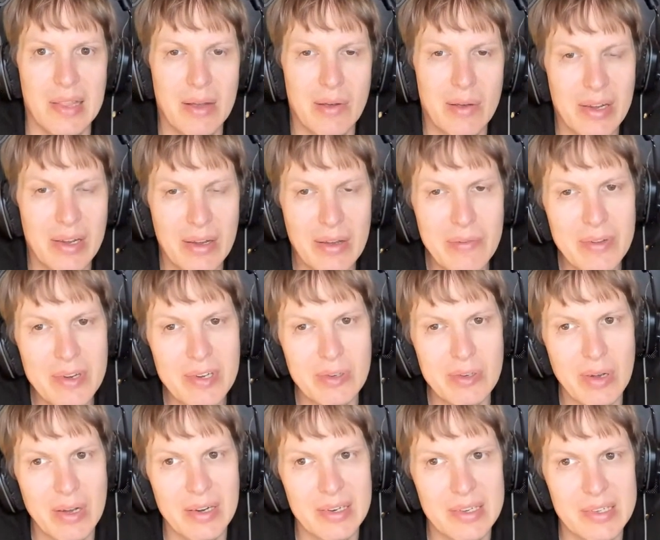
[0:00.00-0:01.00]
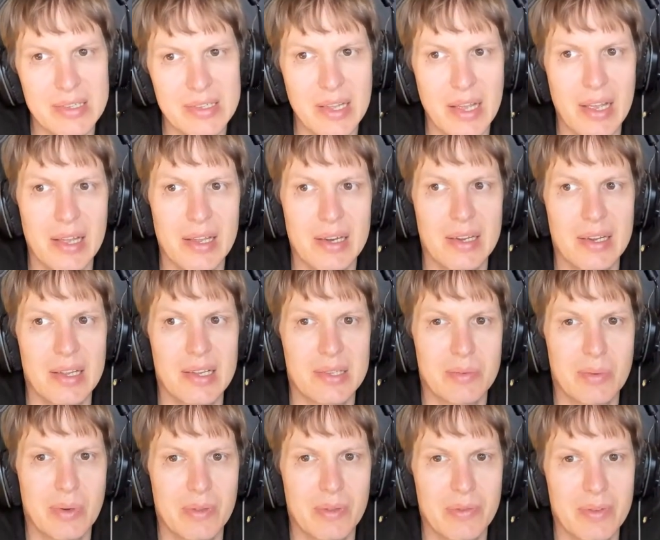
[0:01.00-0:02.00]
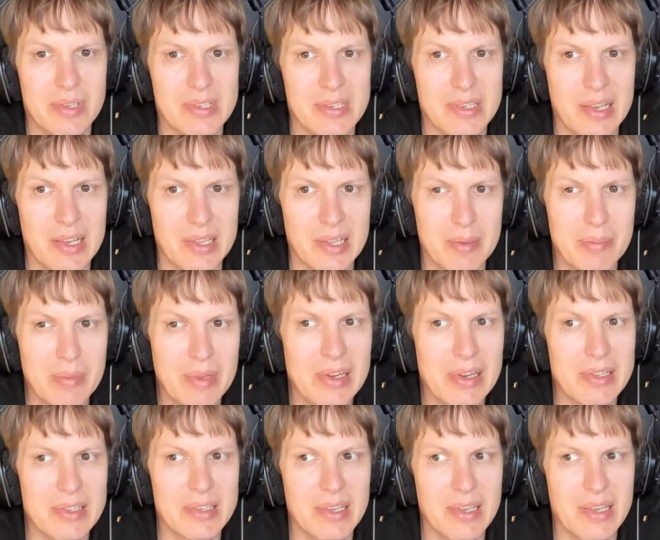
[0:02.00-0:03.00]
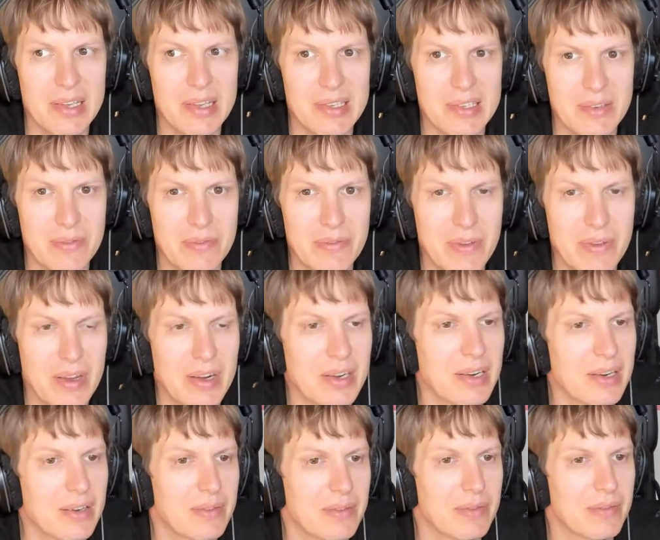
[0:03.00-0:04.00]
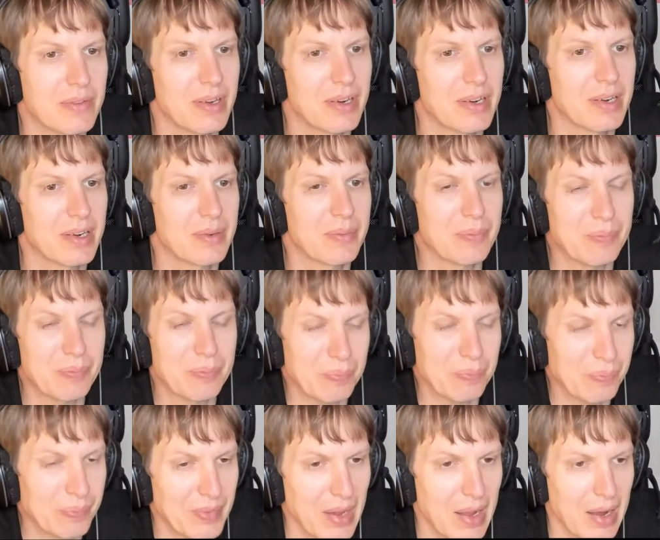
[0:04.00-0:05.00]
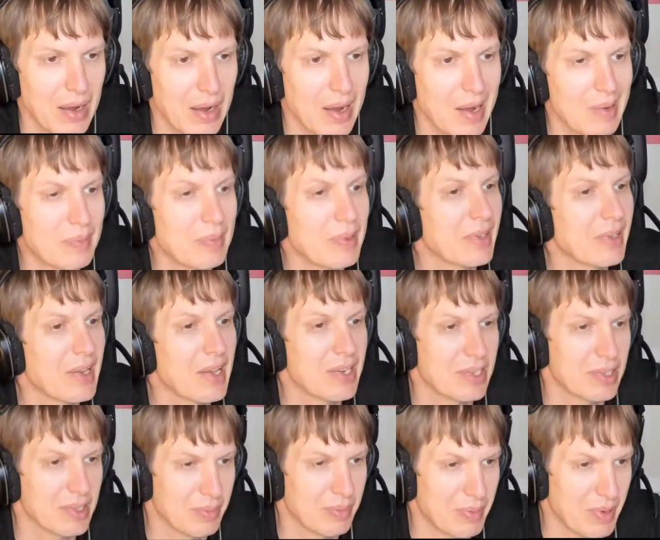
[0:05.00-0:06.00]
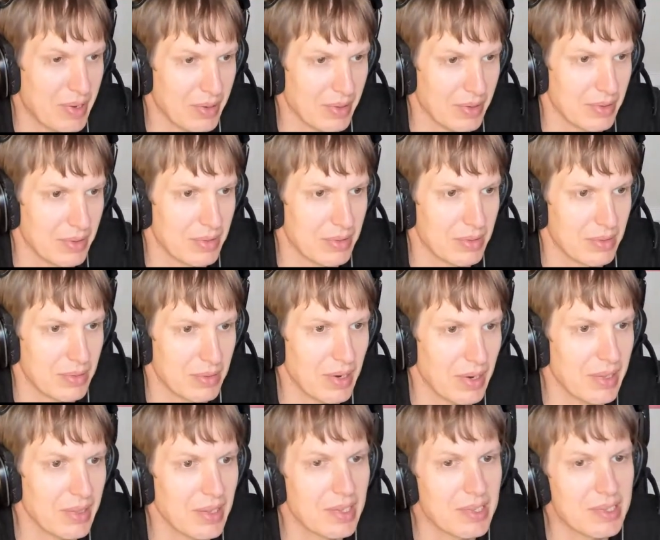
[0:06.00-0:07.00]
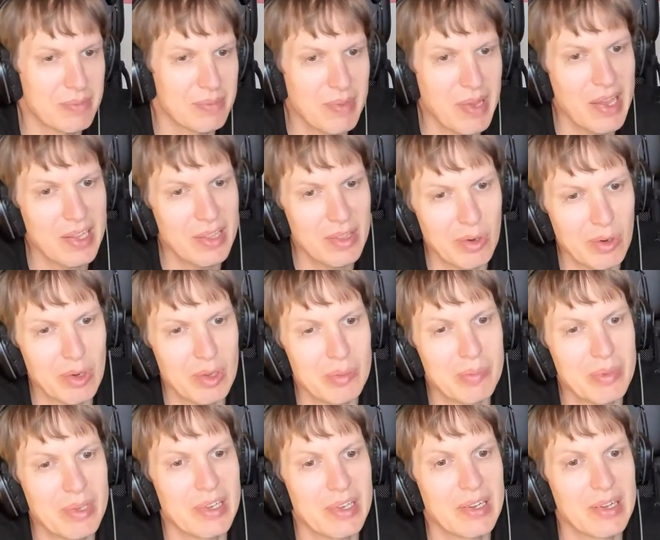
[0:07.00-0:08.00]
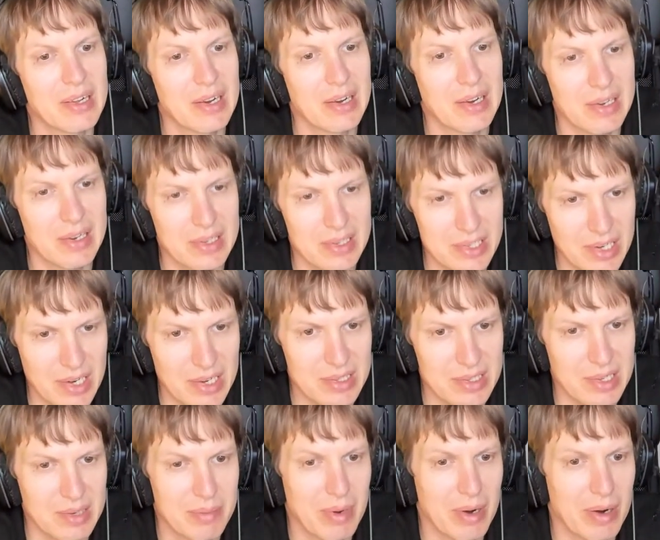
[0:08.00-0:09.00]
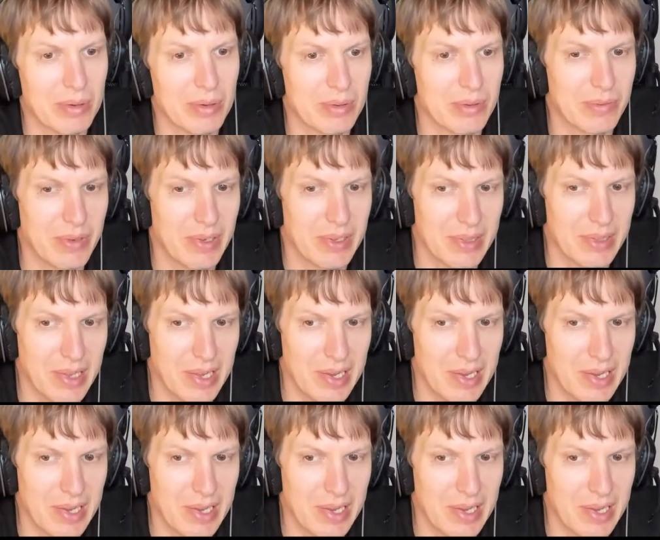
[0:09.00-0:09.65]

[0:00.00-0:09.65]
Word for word: Now, another thing to understand is what the scalability is a very, very uh, application dependent, right? It may not be just about the